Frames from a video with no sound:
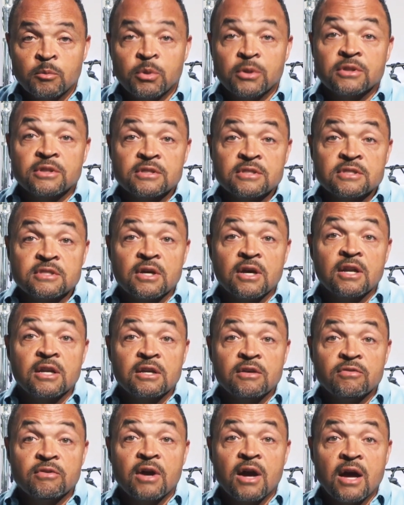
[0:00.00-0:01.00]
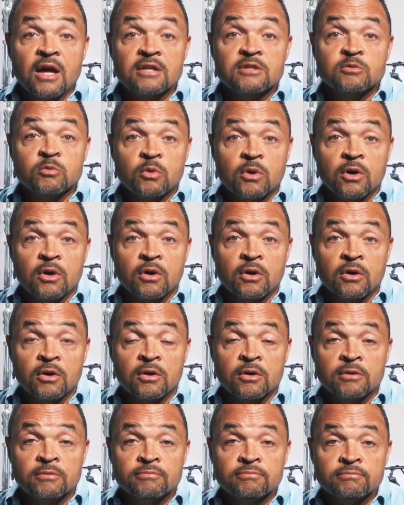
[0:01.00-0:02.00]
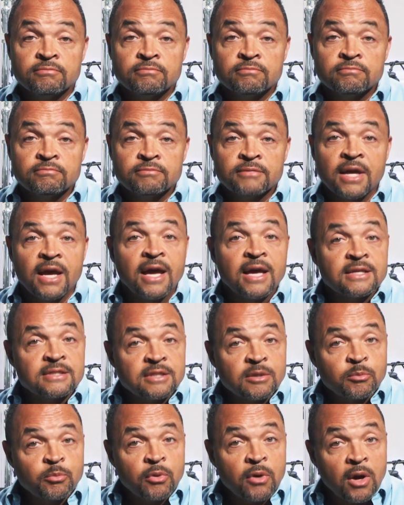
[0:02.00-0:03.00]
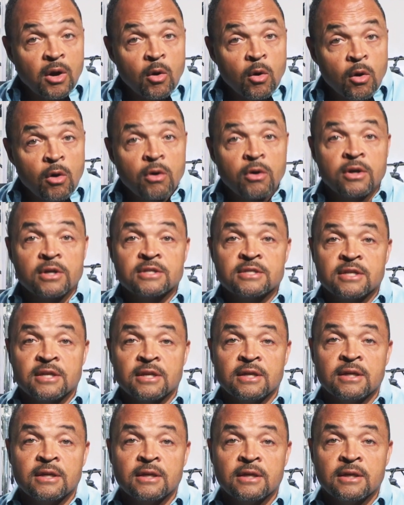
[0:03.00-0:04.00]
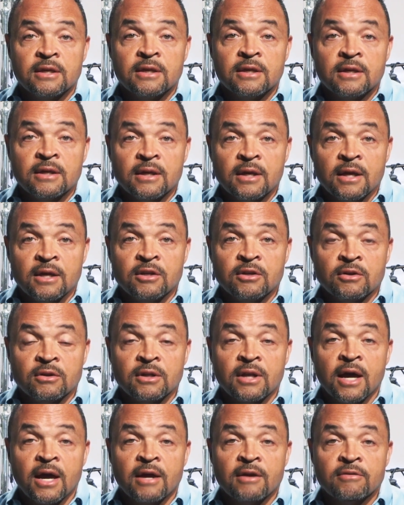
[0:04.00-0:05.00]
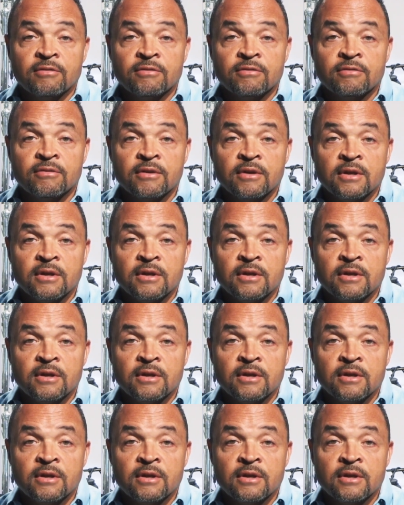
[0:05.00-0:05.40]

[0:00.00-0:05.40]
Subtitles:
Put the study of God's Word as a priority in your life.